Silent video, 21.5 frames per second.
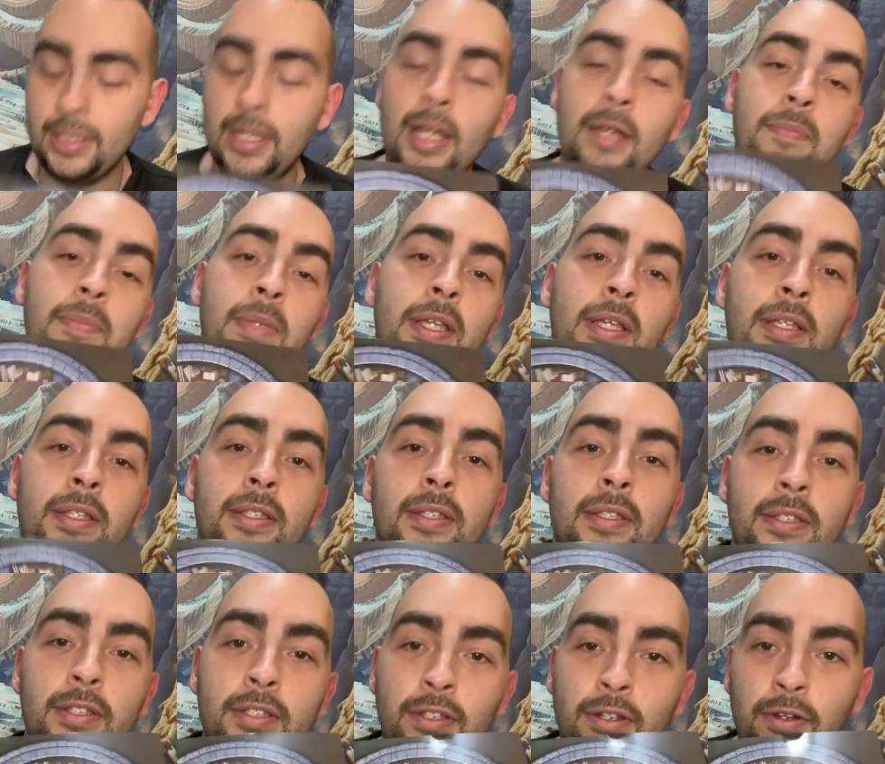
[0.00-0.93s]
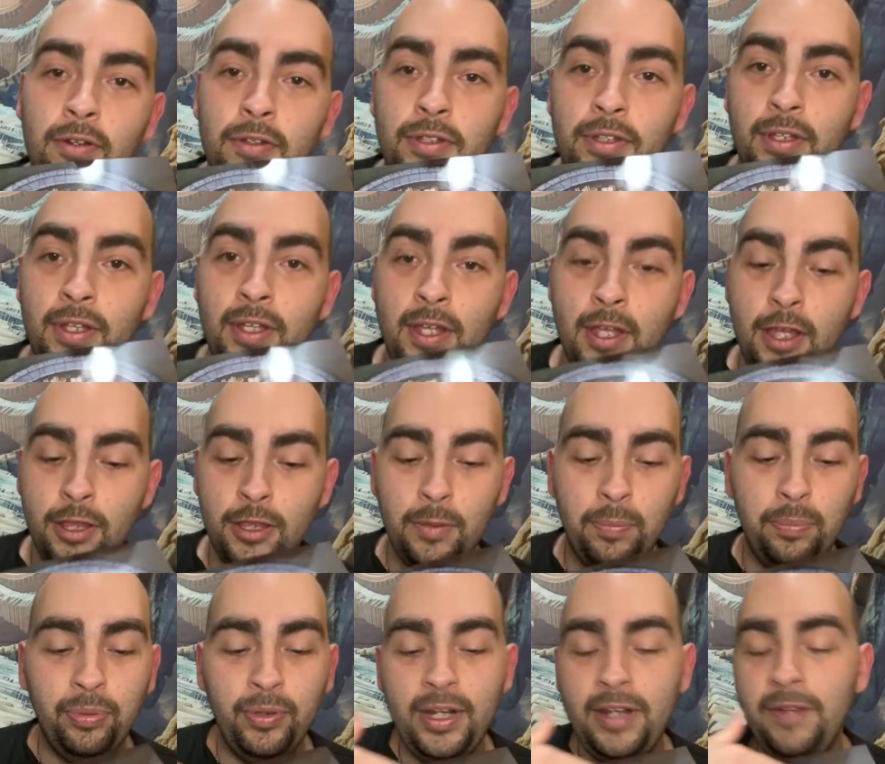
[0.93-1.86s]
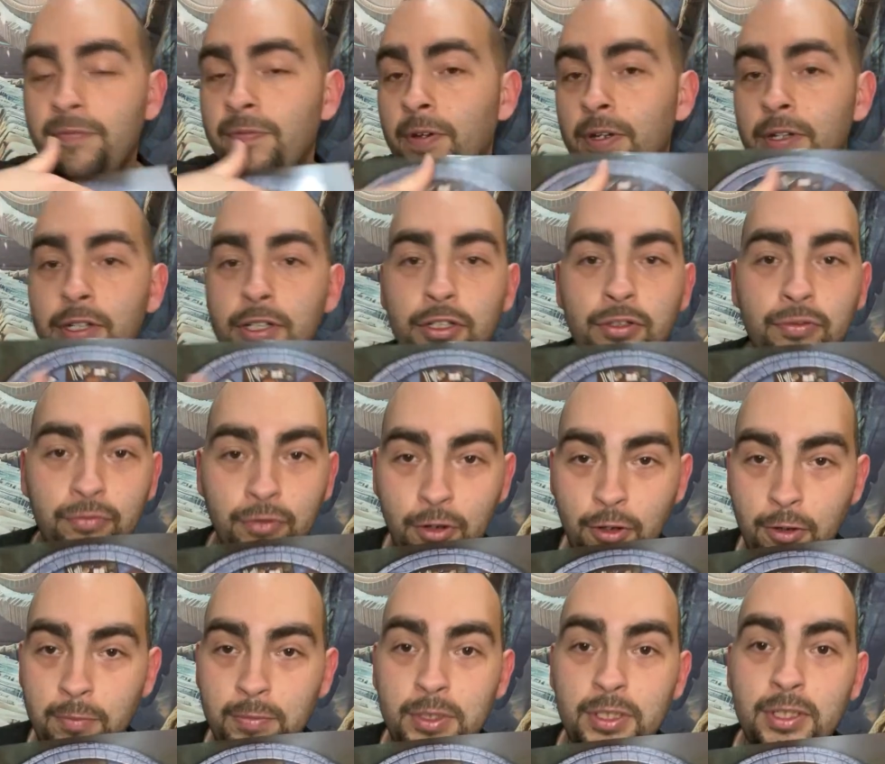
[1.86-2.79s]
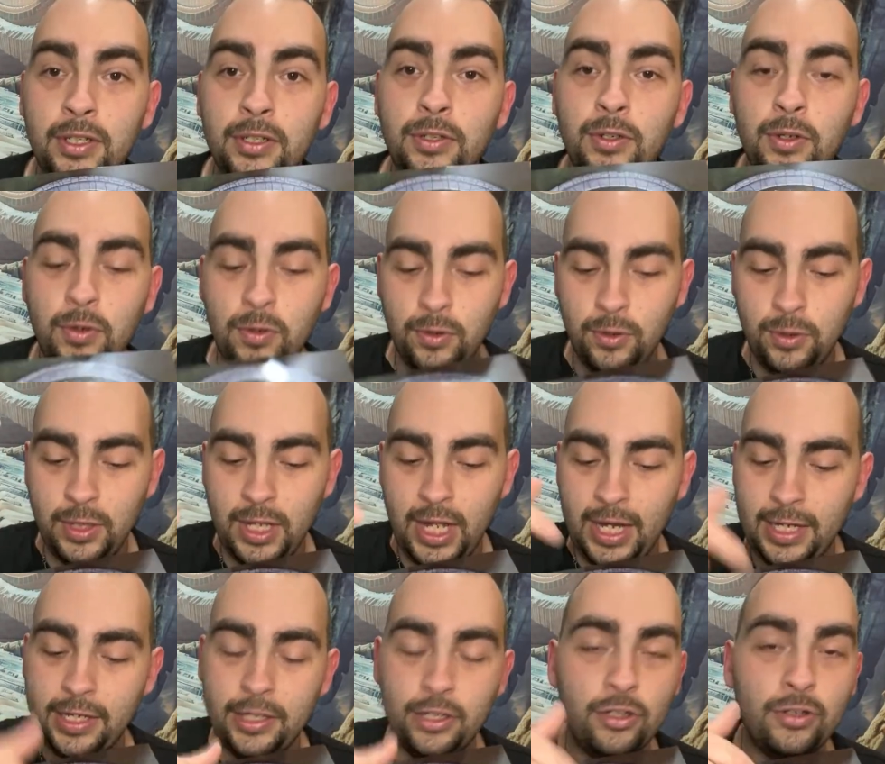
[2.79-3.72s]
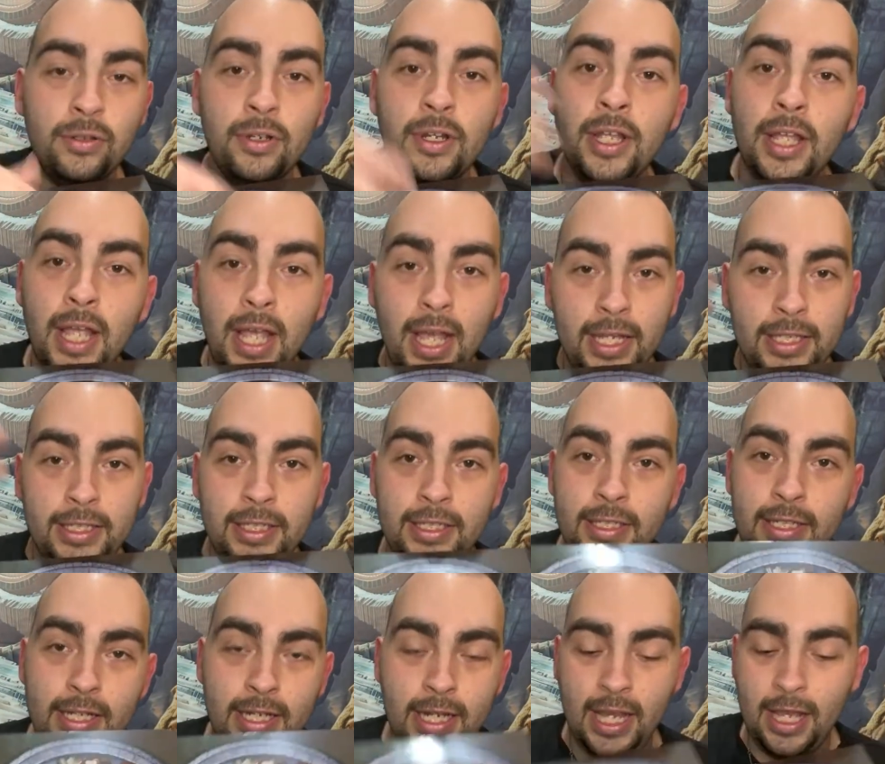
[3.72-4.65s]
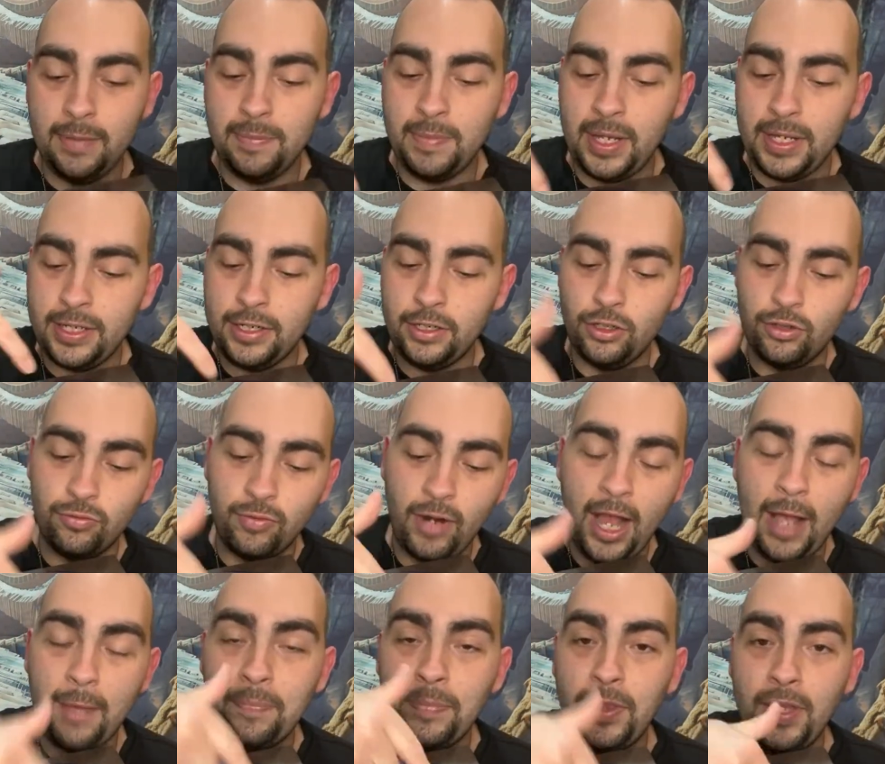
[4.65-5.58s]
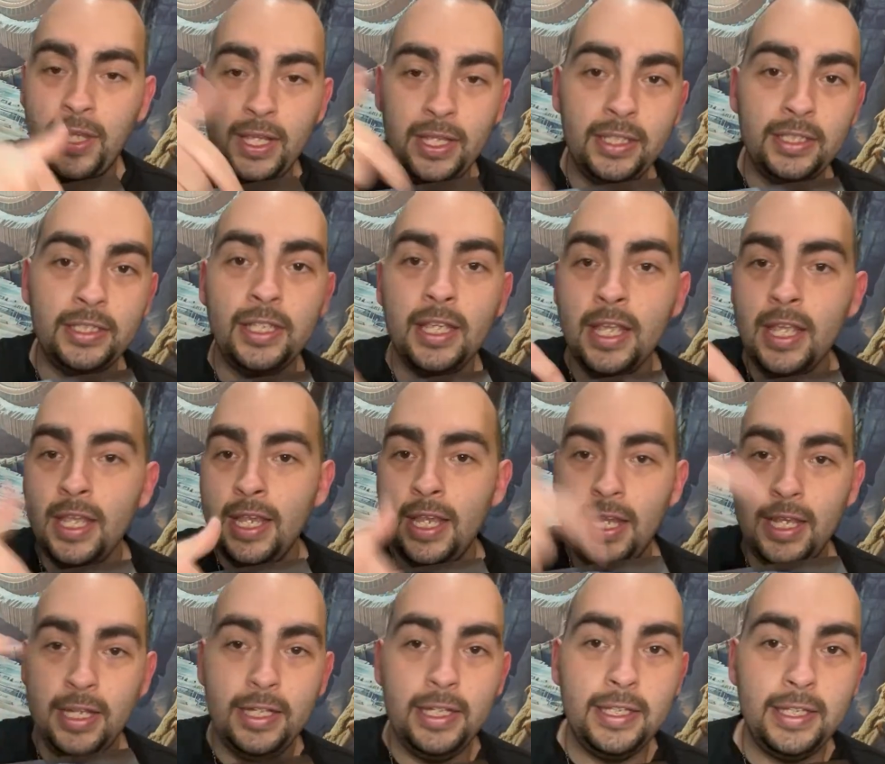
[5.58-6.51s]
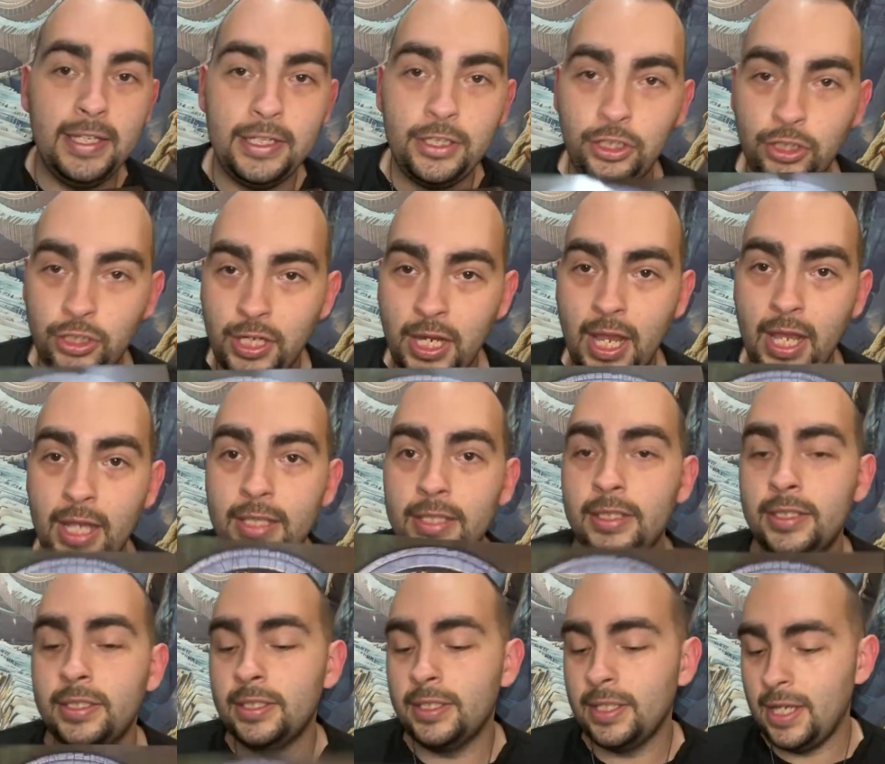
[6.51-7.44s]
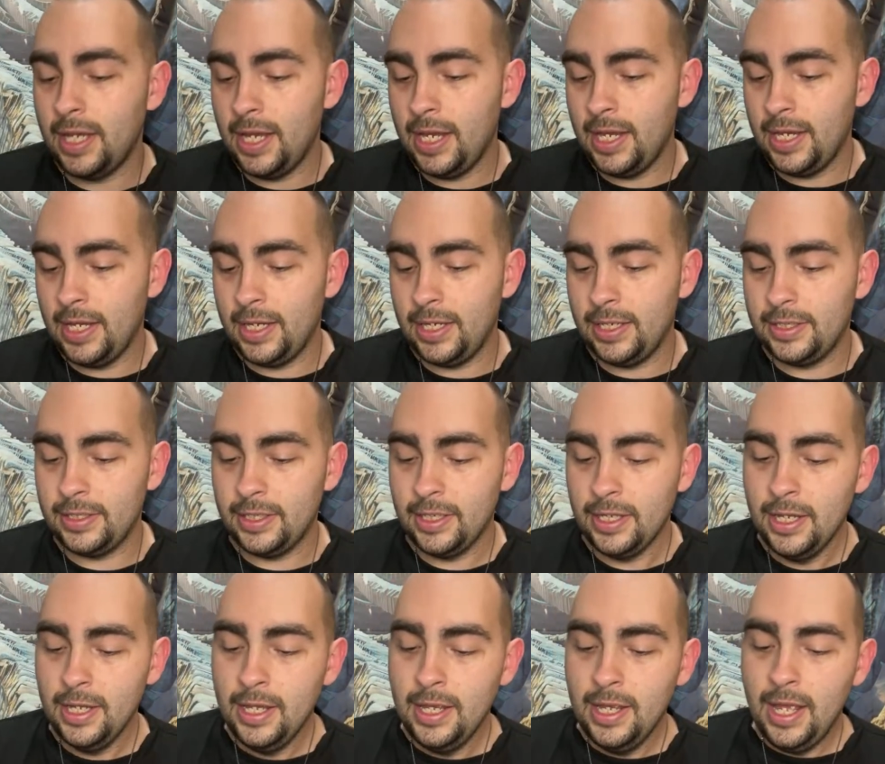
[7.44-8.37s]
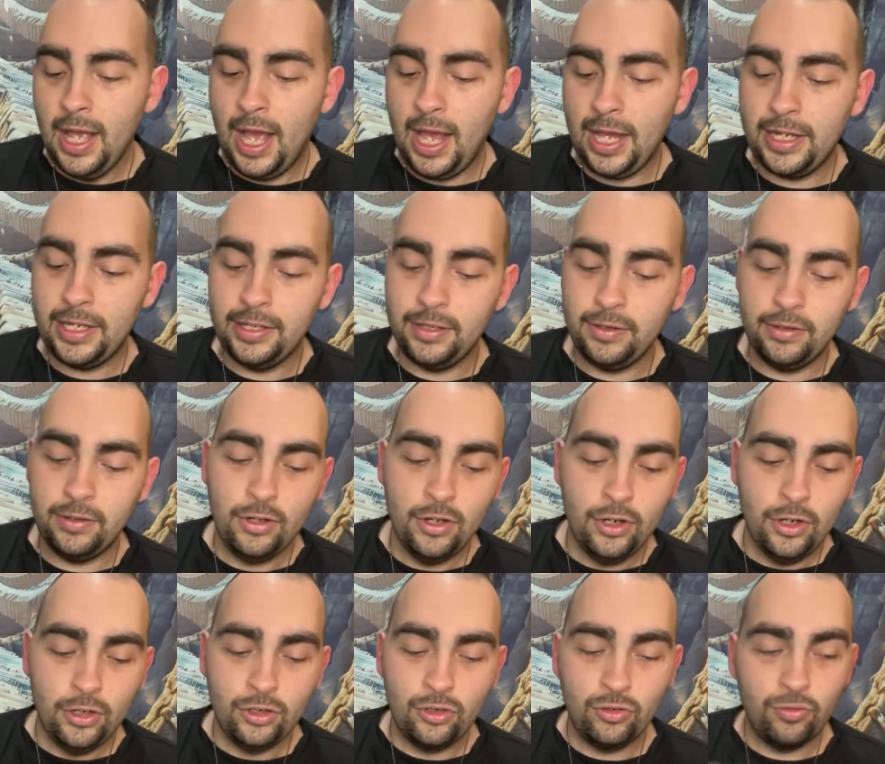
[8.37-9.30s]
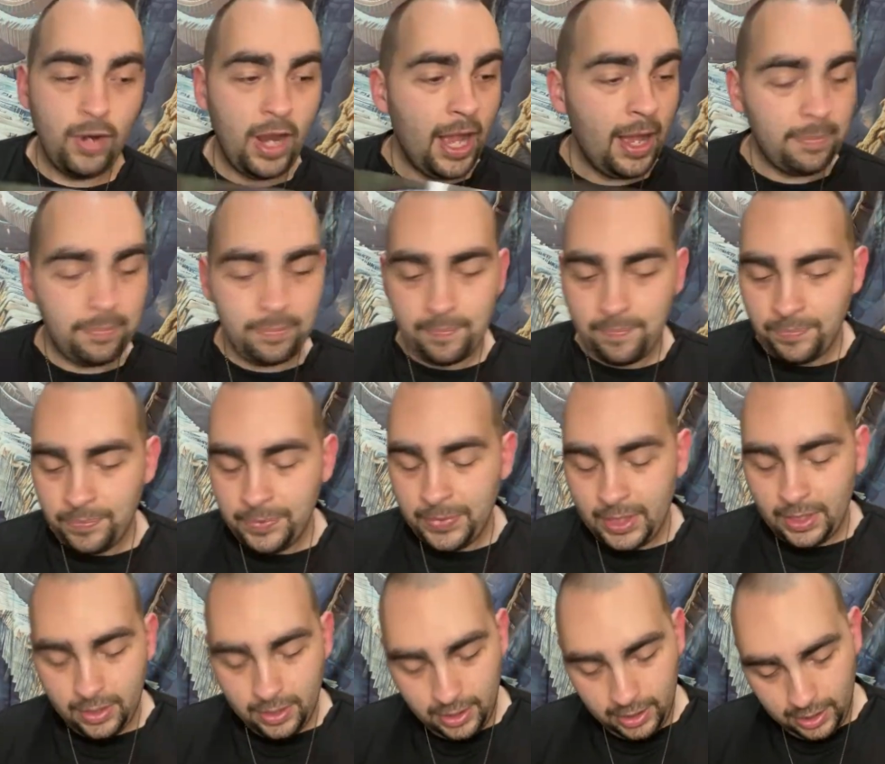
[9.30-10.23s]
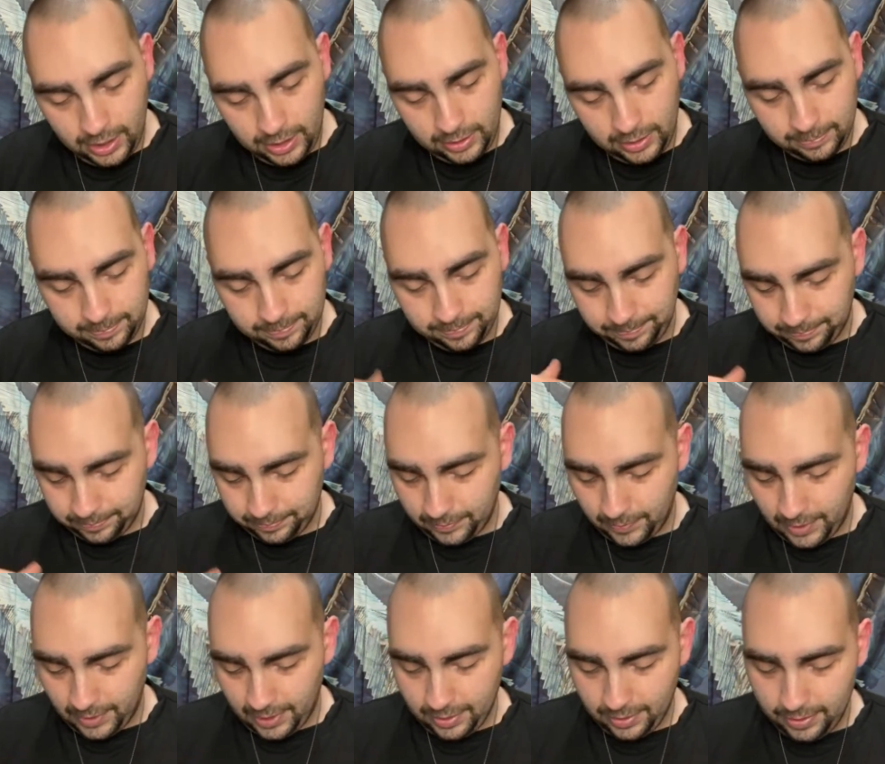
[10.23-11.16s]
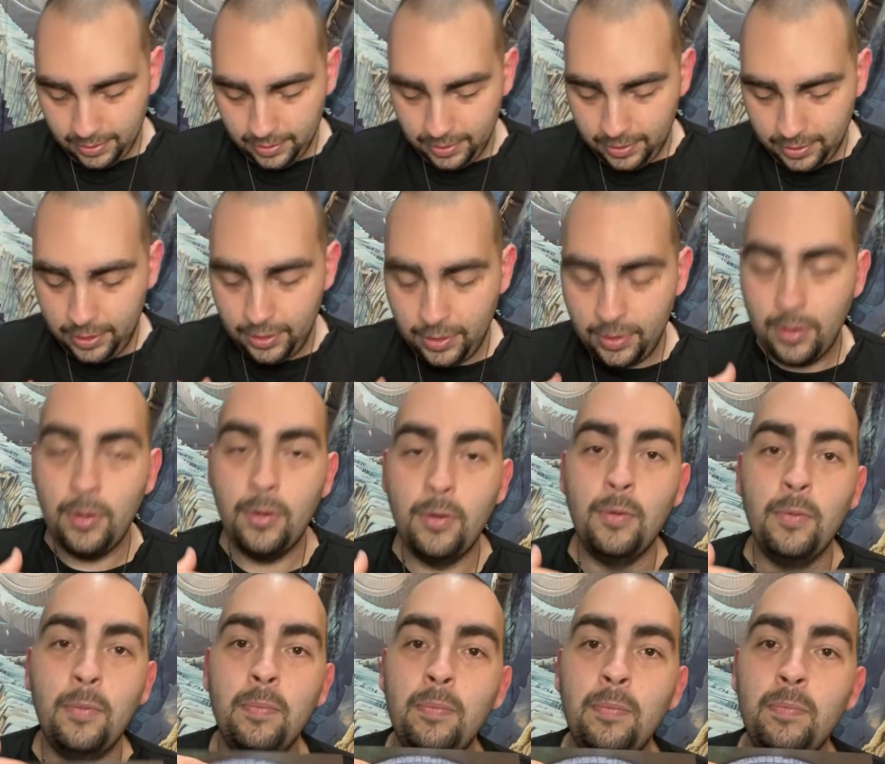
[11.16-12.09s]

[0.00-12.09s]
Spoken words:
I mean, you know, the pre-furnished rooms look cool. I can, as a DM, I can drop things into these chests, and I can drop, you know,